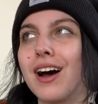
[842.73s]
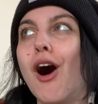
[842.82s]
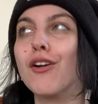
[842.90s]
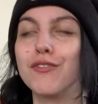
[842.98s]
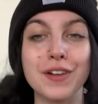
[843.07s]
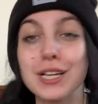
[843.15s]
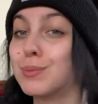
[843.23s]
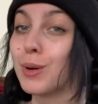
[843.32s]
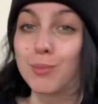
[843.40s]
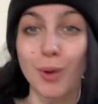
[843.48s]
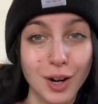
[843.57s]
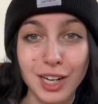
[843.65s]
on
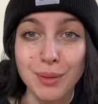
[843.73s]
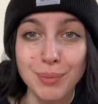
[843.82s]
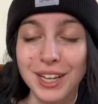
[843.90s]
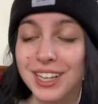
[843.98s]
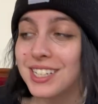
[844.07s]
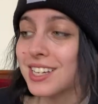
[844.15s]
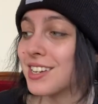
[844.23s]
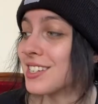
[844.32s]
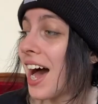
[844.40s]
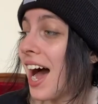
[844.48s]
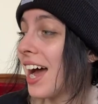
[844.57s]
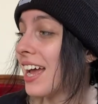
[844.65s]
Facebook Marketplace because
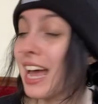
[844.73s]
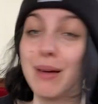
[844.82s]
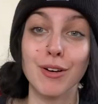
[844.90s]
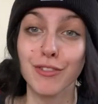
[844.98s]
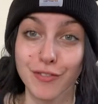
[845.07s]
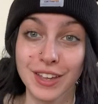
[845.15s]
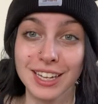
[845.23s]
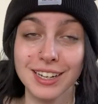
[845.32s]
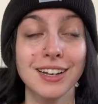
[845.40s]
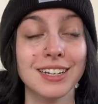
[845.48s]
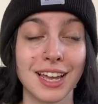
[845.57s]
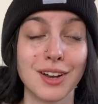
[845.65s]
I am a
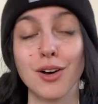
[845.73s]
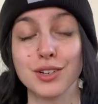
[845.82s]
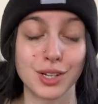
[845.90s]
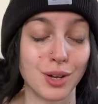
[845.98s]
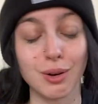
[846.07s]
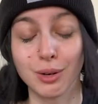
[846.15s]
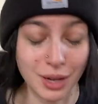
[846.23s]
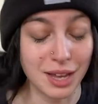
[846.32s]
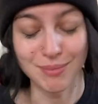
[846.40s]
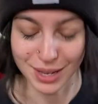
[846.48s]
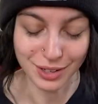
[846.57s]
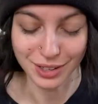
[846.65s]
fiend and also a
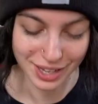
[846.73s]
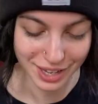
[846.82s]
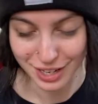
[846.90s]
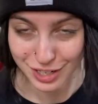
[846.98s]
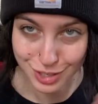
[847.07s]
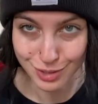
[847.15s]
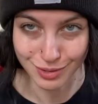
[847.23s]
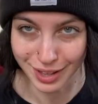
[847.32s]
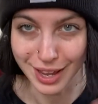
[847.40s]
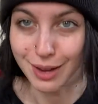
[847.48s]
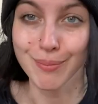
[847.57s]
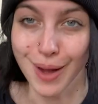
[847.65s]
middle-aged
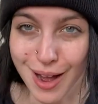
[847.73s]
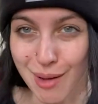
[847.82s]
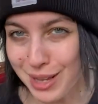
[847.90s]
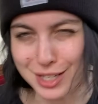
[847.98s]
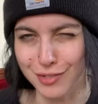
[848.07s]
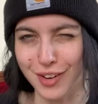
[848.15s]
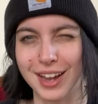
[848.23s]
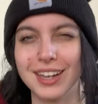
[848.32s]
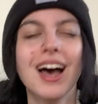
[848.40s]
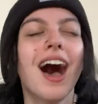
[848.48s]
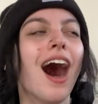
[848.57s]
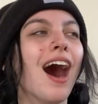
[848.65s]
like mom. It's fine.
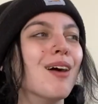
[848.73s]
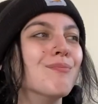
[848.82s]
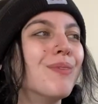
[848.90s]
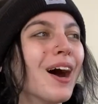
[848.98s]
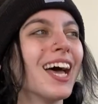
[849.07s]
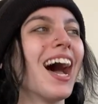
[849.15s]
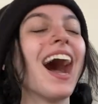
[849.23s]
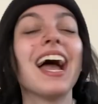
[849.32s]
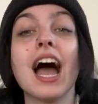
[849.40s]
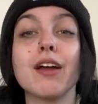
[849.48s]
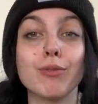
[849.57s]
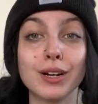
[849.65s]
Um, but I,
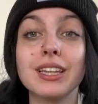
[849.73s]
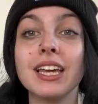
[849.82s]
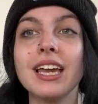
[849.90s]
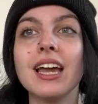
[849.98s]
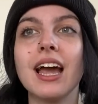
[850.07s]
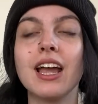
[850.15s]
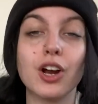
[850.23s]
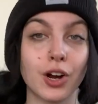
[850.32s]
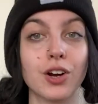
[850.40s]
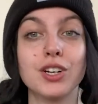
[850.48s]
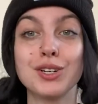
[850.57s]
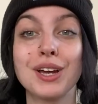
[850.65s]
I really
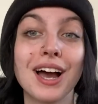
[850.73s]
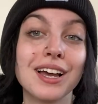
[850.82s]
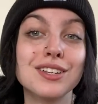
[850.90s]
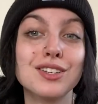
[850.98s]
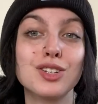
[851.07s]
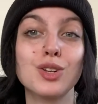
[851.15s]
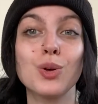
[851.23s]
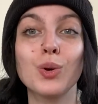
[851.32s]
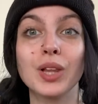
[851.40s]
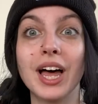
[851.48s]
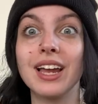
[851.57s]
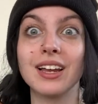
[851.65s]
encourage you guys to
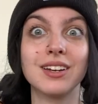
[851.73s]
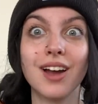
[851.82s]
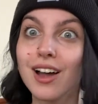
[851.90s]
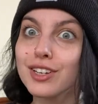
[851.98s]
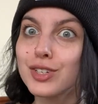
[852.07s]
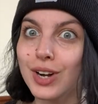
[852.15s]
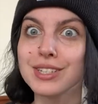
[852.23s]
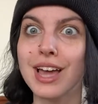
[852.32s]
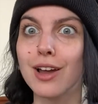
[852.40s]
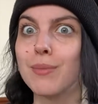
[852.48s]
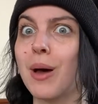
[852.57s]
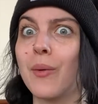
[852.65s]
like not stress
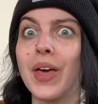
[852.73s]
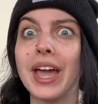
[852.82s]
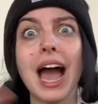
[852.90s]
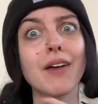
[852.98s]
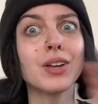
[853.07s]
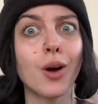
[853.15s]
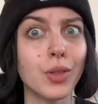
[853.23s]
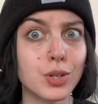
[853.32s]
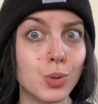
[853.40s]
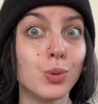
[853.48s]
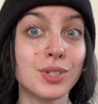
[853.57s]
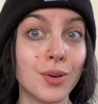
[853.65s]
out about like having all the
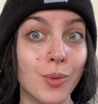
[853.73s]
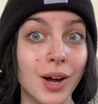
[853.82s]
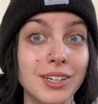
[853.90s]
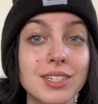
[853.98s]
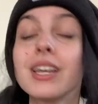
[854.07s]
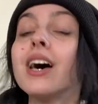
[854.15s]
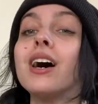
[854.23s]
tools at once.